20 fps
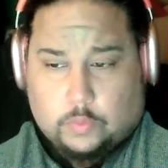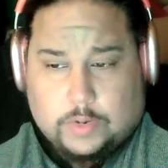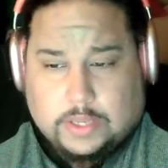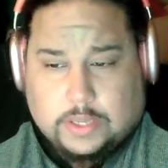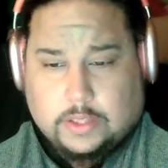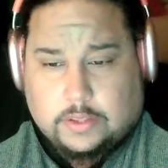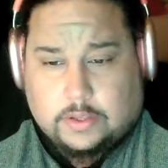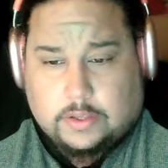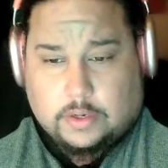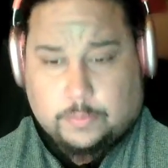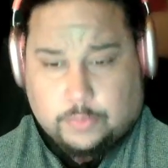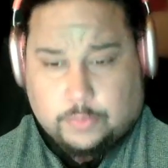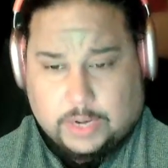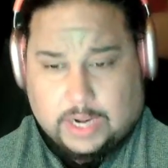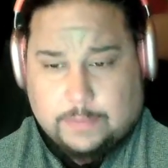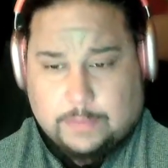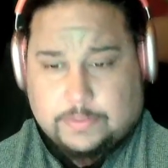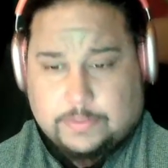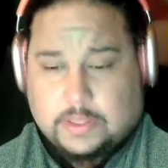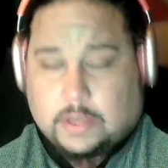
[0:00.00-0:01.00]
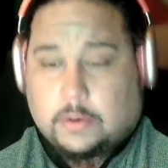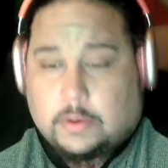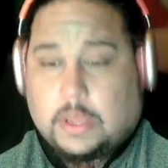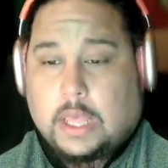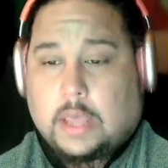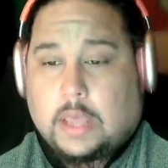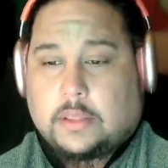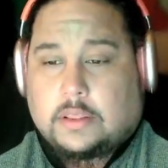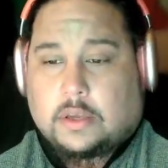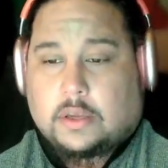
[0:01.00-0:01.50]
Rather than a bribe,
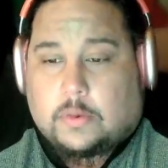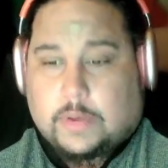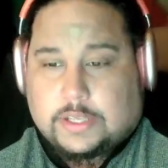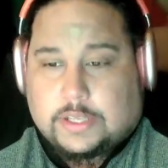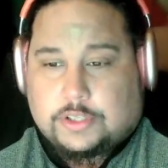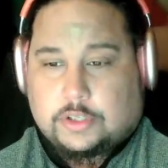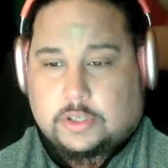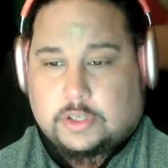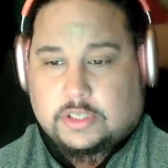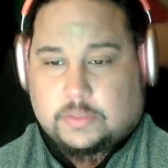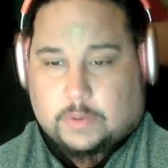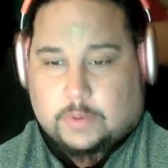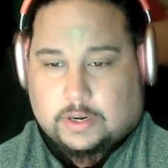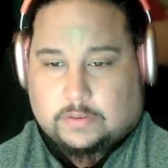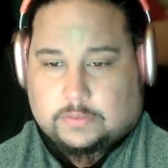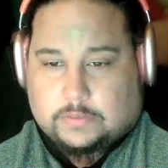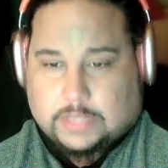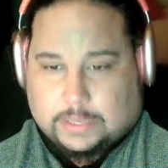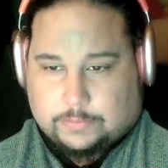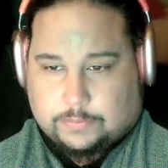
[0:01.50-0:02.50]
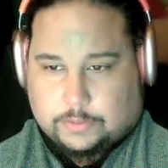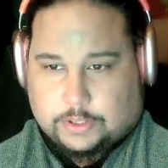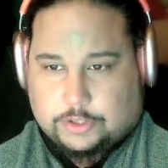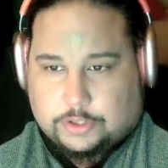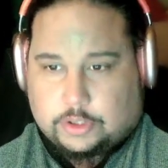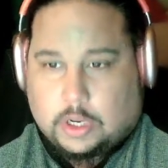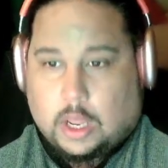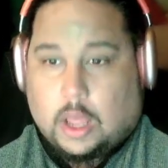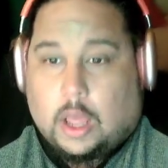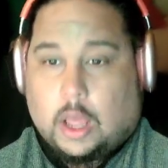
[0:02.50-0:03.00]
though, the question is one of
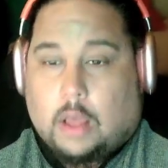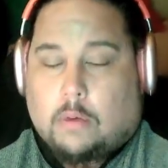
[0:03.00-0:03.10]
leverage.